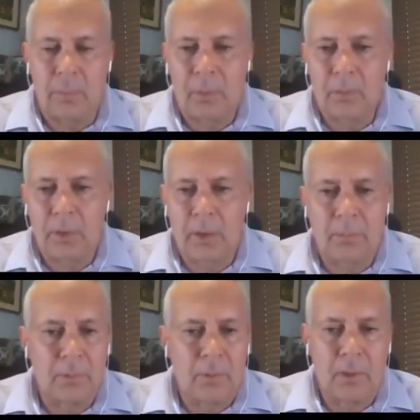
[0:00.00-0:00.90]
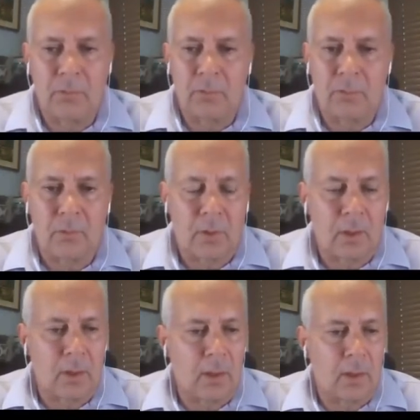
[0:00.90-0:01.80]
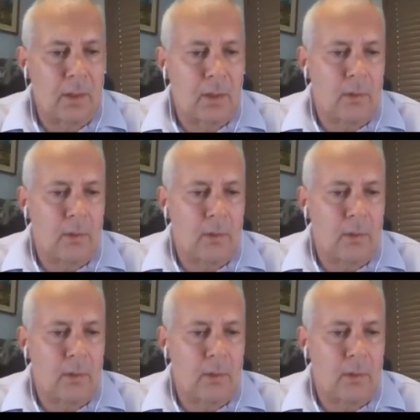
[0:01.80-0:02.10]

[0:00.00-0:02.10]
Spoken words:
public companies and